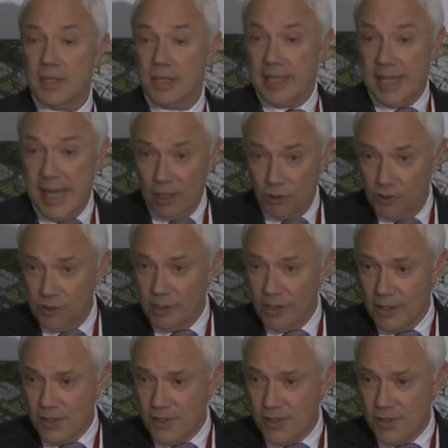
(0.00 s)
the
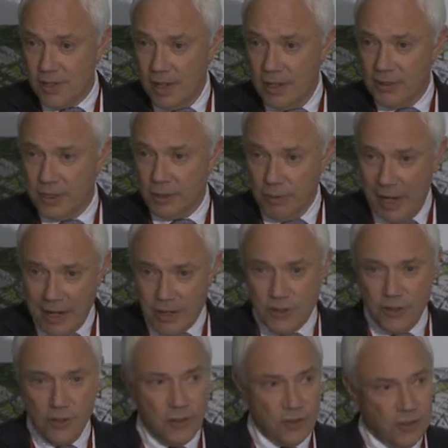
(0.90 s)
councillors on the
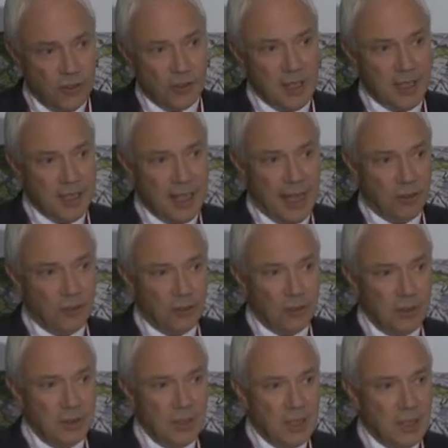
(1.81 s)
Christchurch City
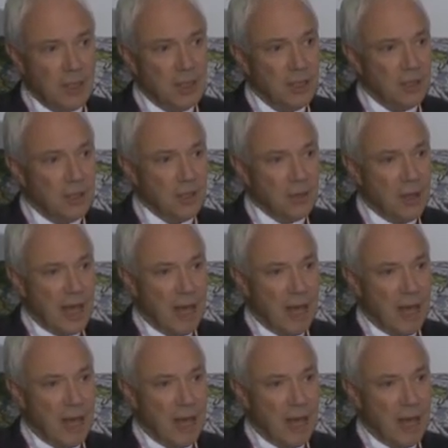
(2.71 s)
Council, who